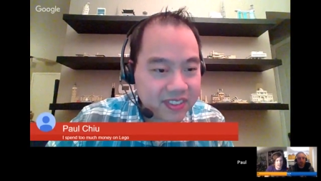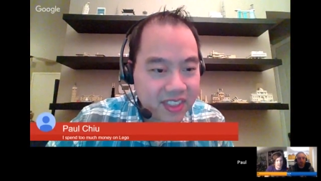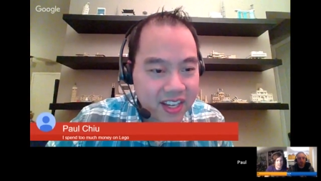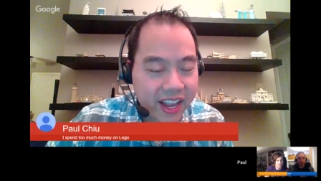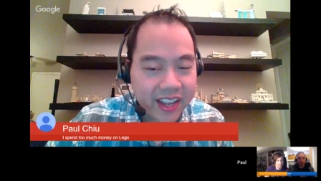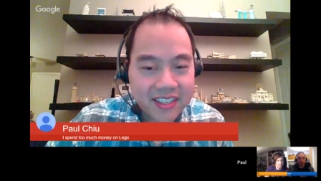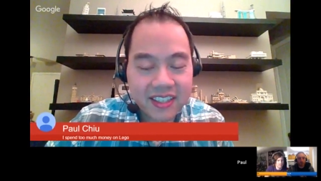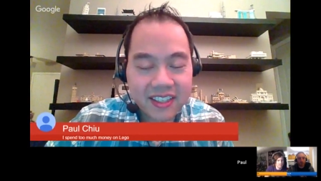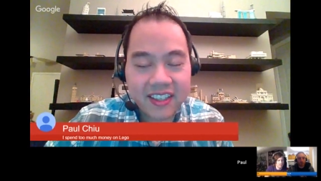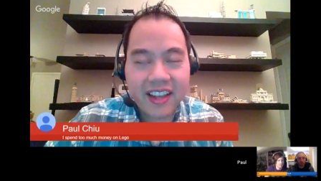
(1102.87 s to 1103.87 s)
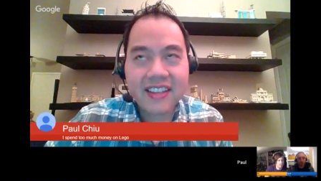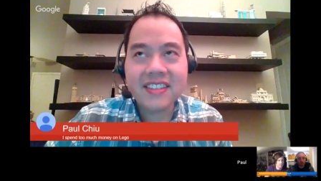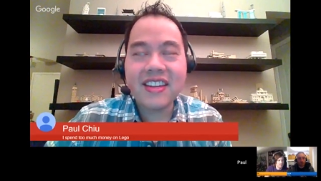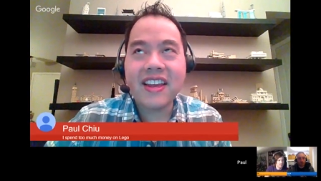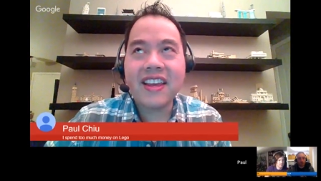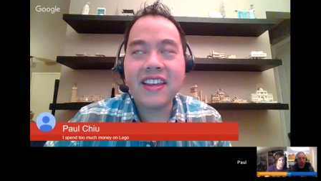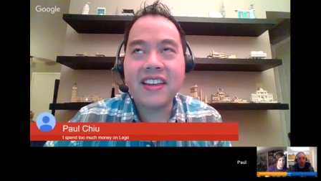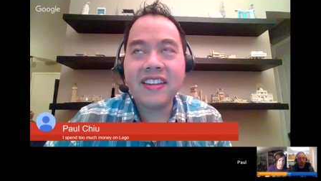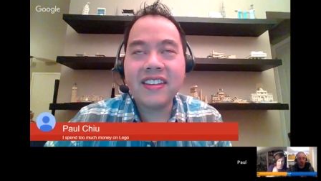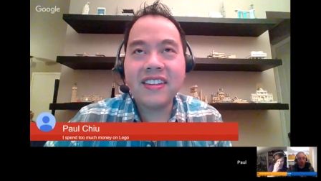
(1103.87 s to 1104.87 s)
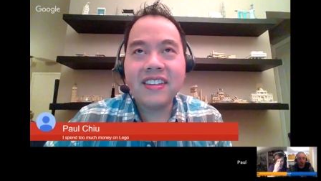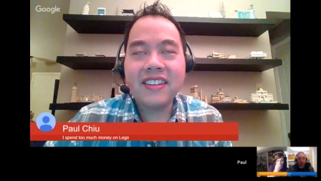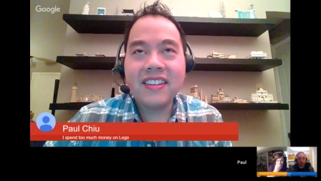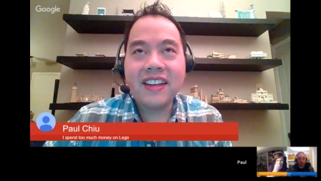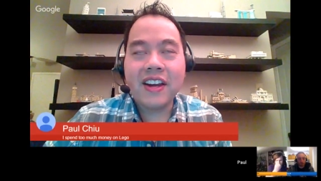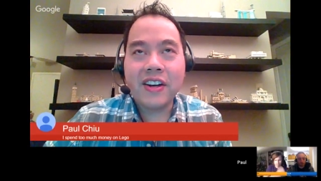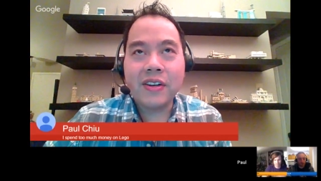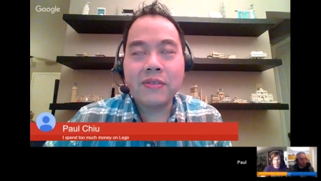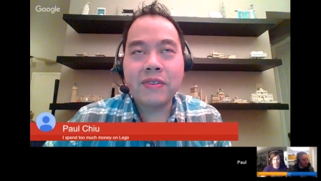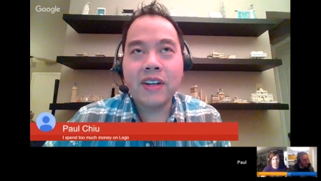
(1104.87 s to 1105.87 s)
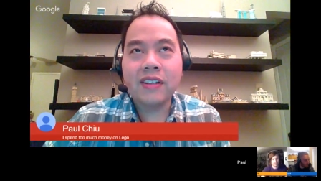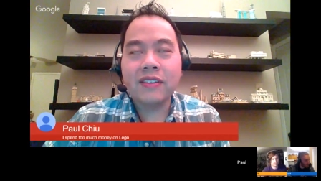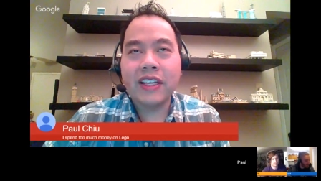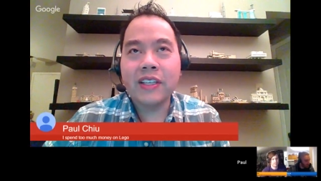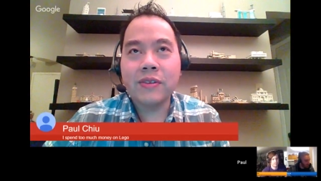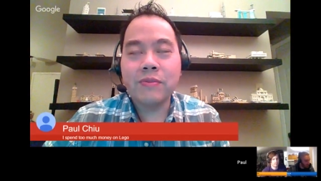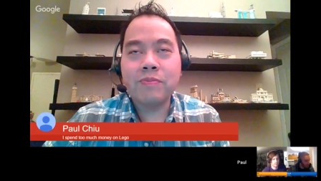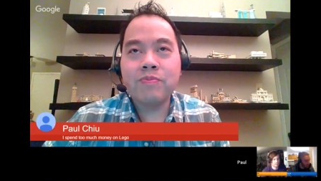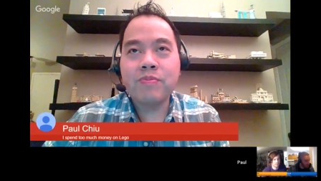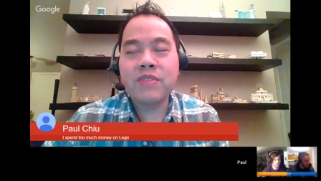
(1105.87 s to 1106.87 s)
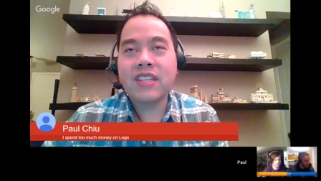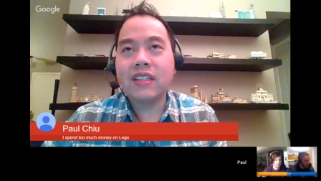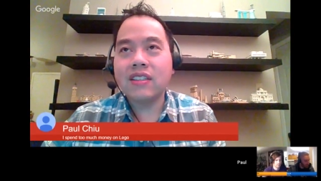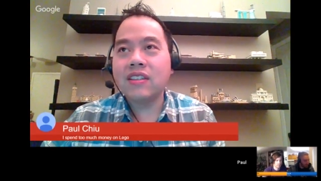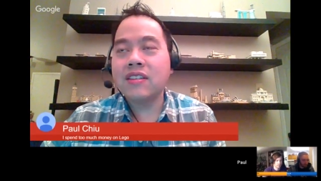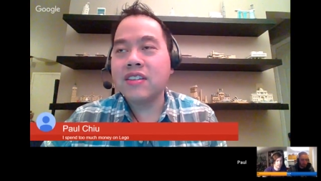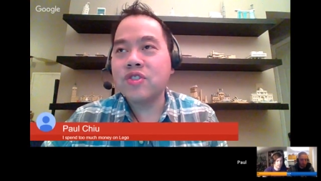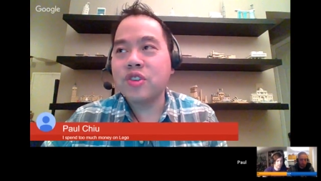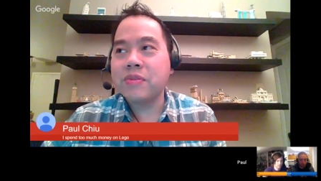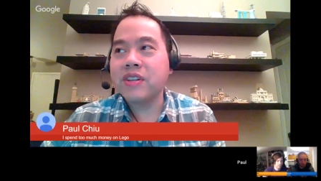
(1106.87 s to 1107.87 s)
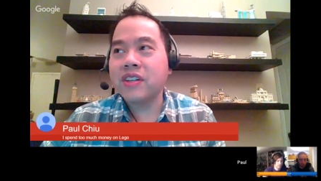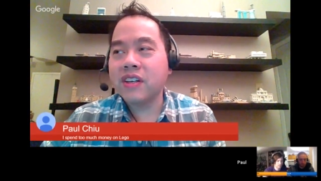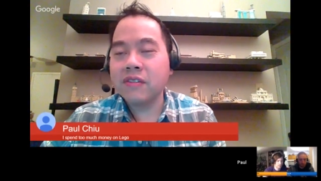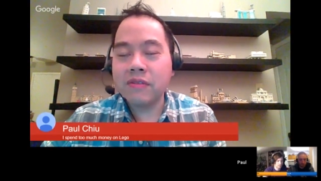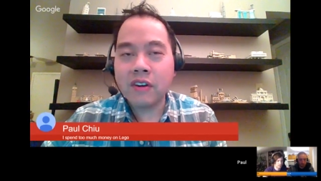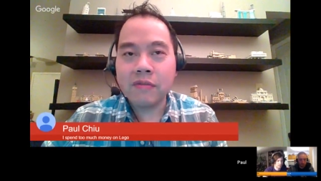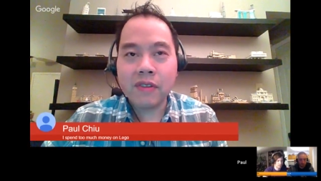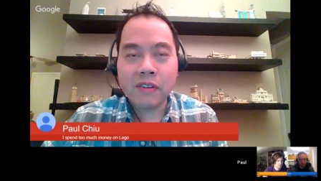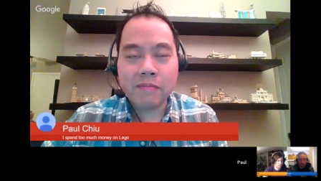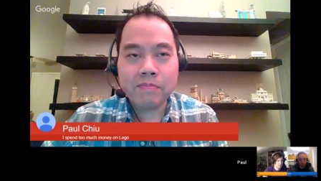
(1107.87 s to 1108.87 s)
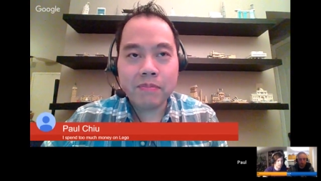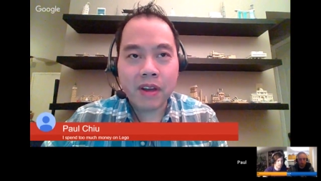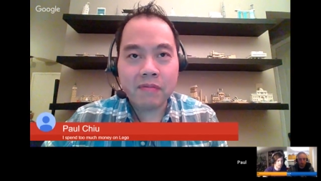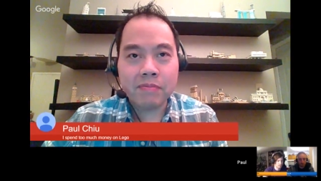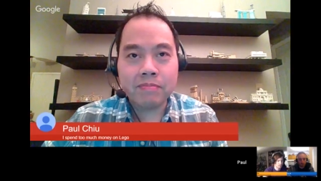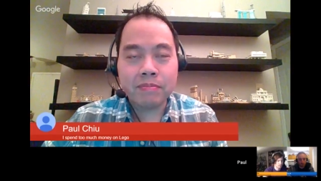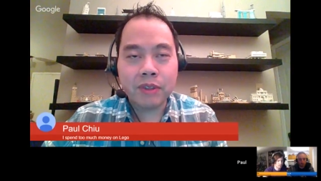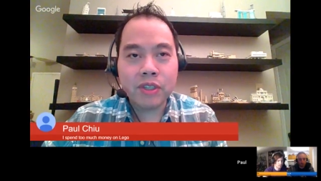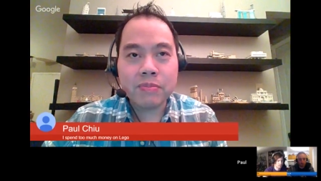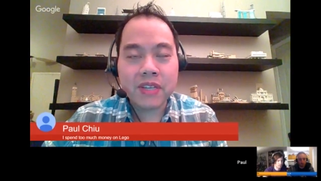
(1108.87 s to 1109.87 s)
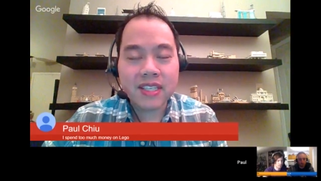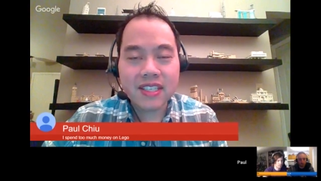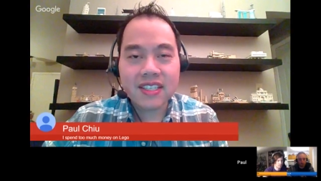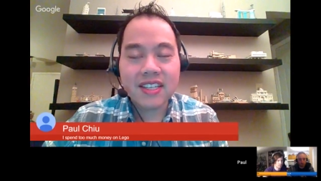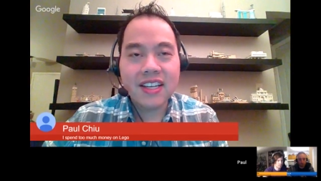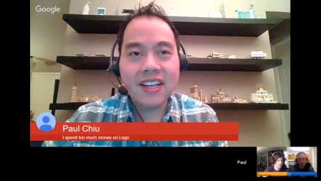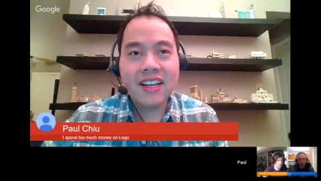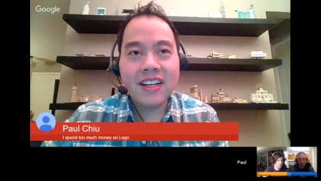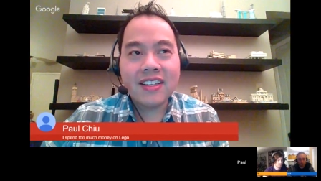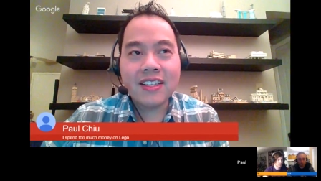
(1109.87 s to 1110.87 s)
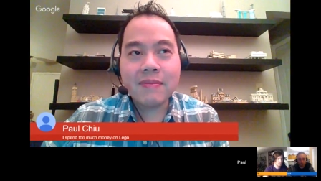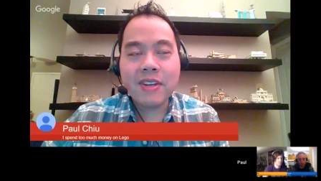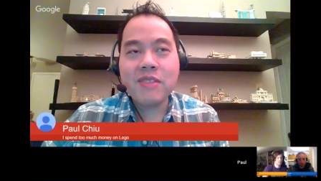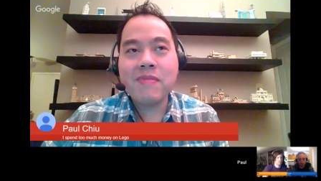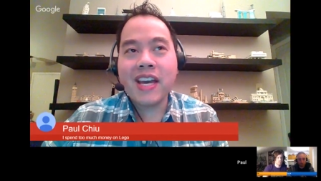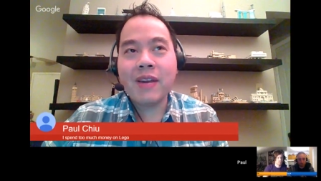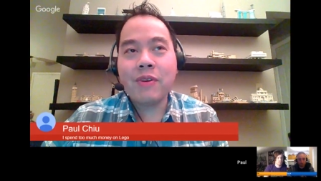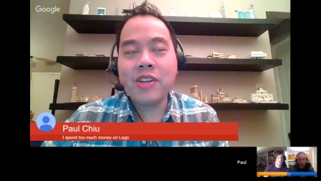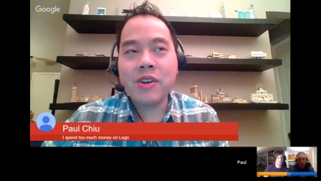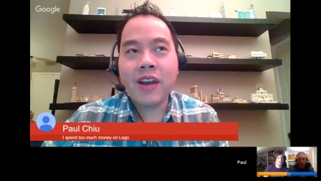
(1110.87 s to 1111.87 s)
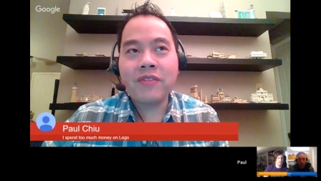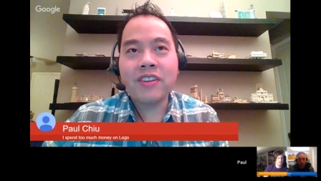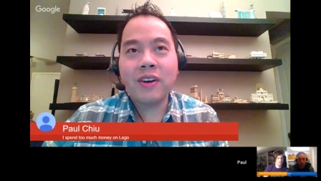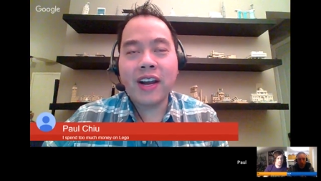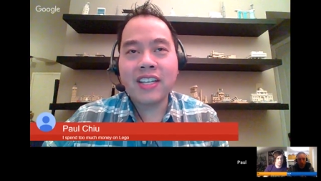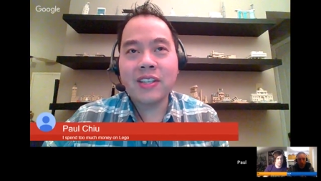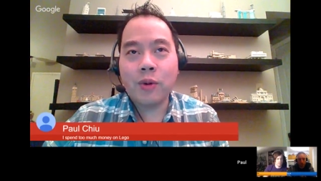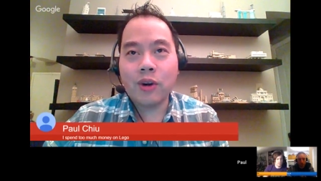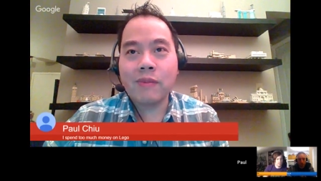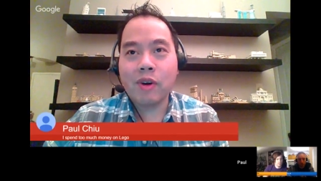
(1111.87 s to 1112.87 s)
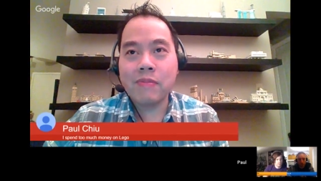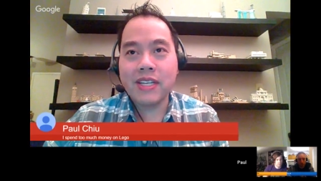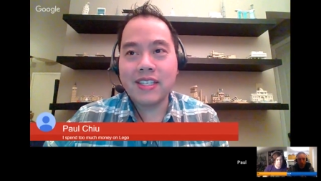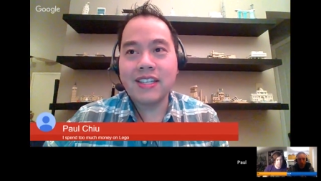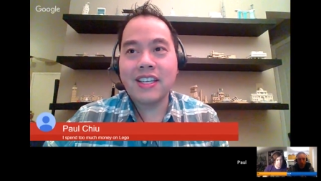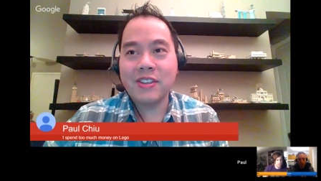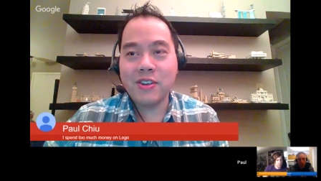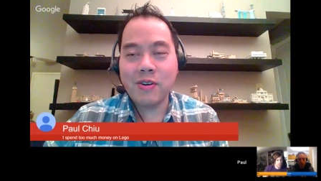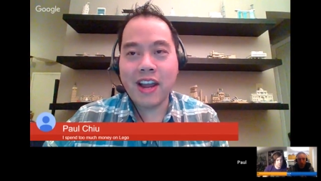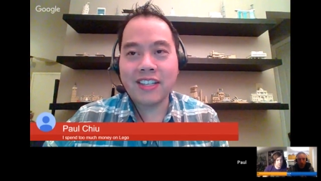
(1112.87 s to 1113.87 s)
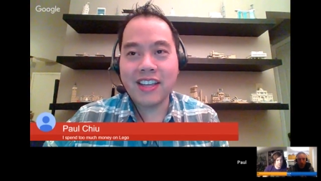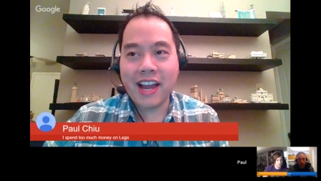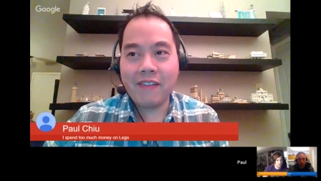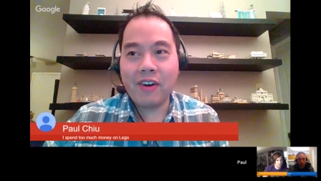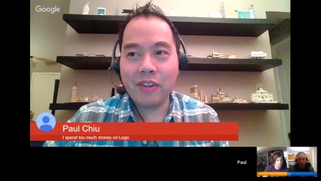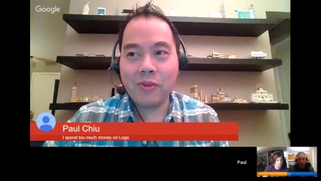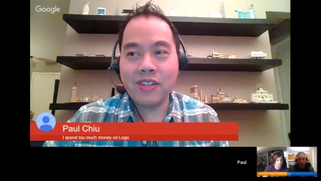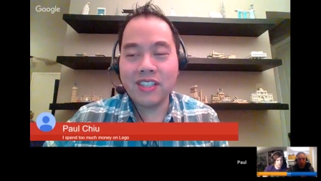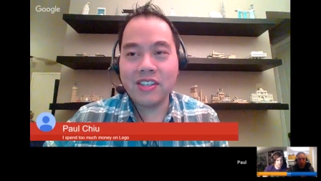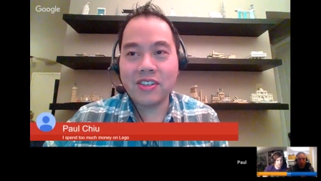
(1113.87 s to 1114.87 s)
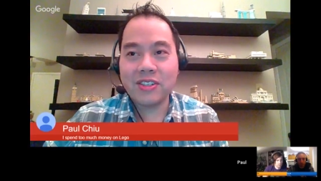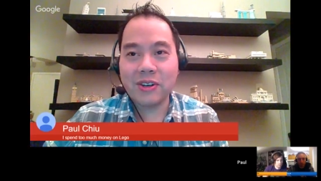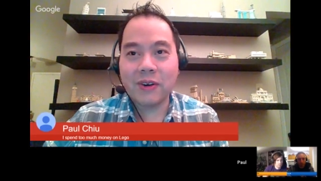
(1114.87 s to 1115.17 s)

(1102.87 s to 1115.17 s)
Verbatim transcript: As a as a I don't know a Lego seller distributor of of, of, of loose pieces, does it make you mad when you have to actually order more pieces that you don't actually have all the ones in your store